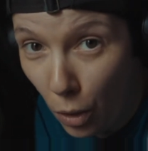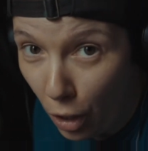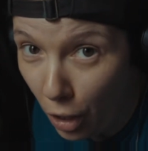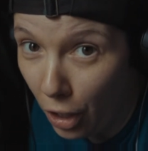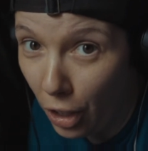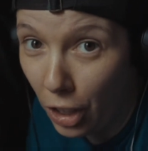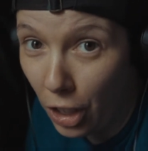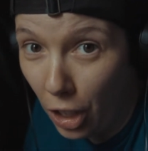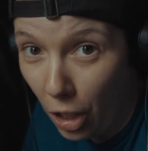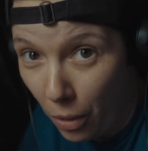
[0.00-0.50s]

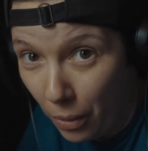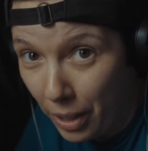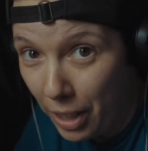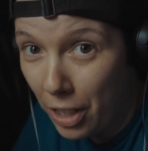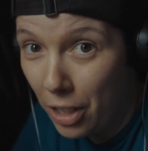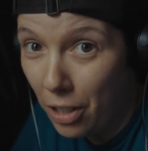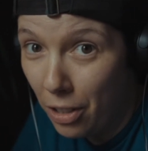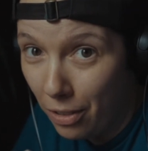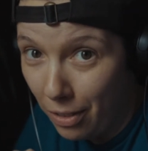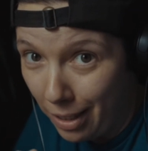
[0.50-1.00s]
are
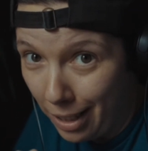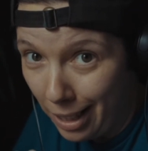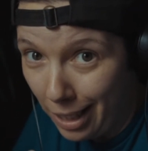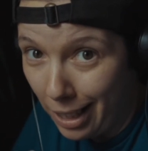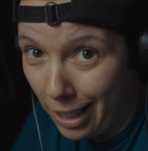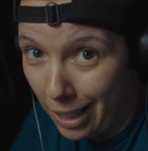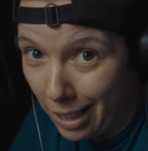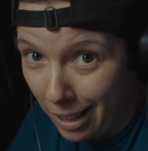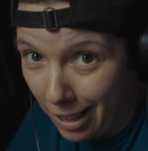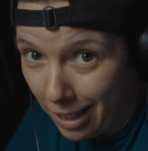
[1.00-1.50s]
going to
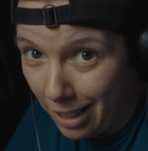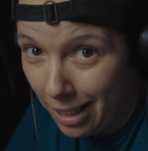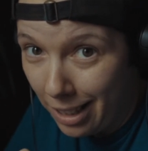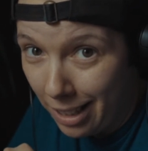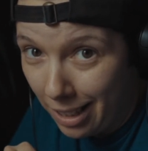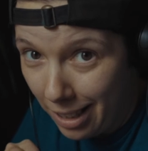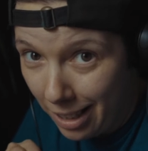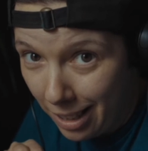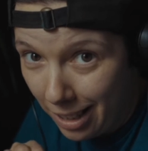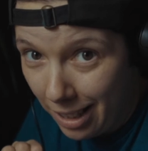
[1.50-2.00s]
need
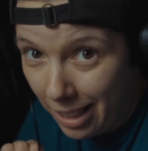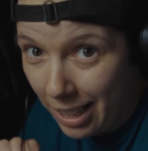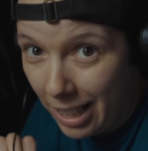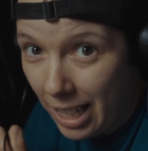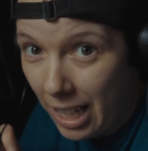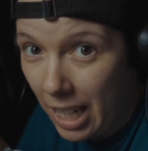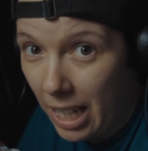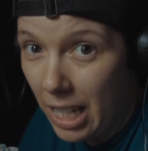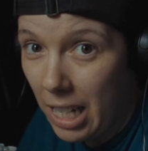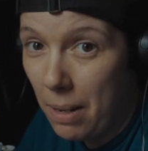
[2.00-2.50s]

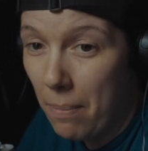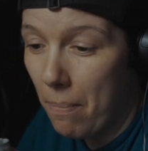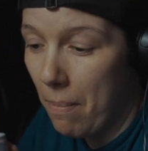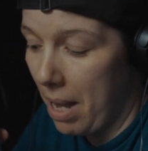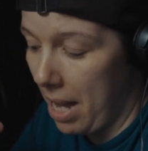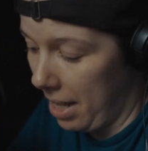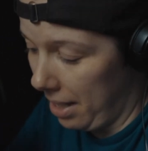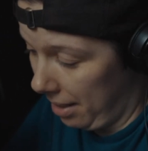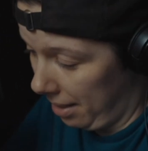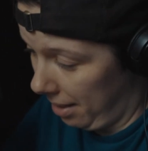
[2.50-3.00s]
an
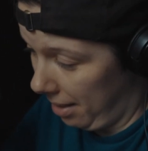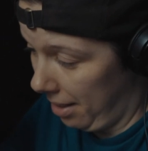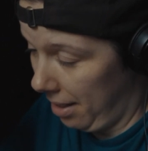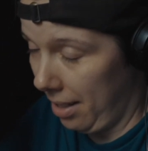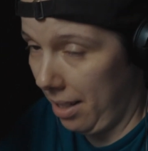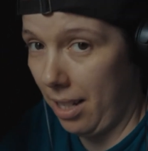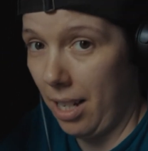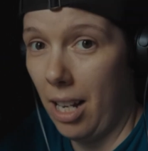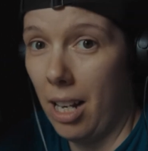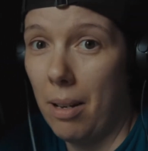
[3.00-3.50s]
immense
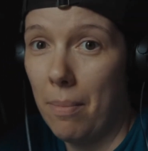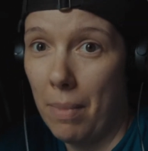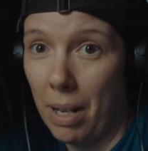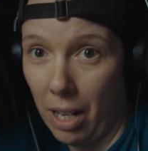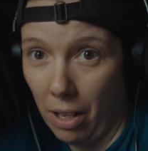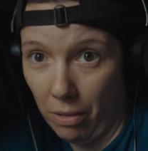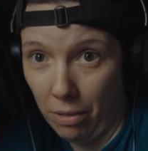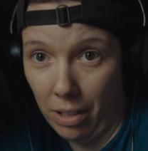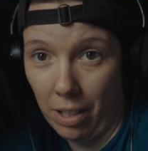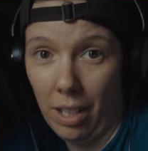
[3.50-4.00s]

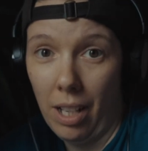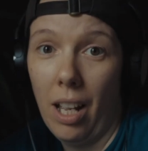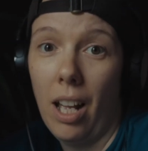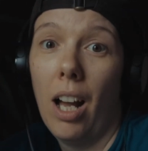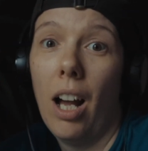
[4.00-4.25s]
amount